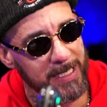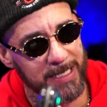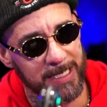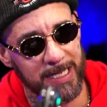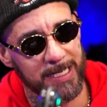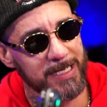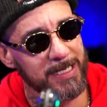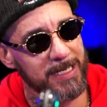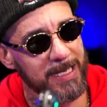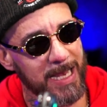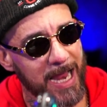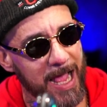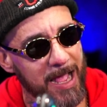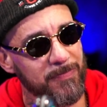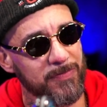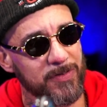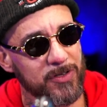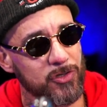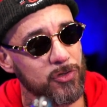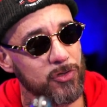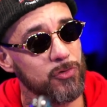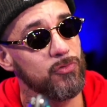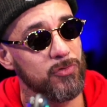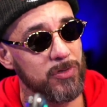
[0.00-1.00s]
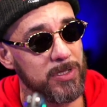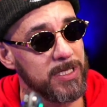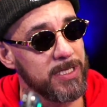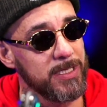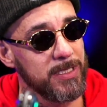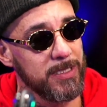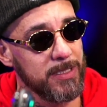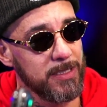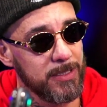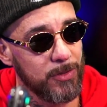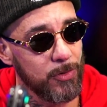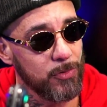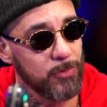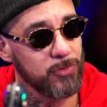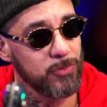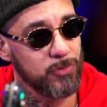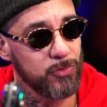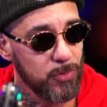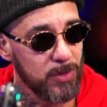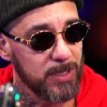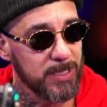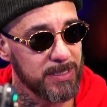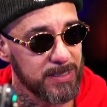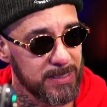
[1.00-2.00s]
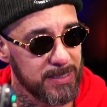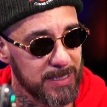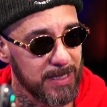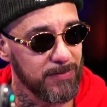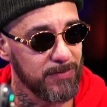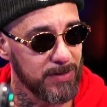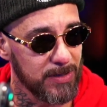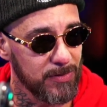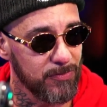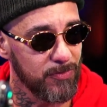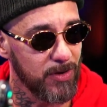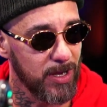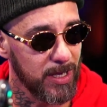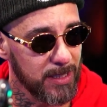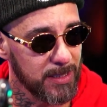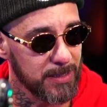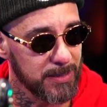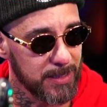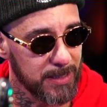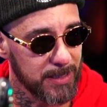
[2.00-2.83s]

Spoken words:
And life is usually those 270 regular.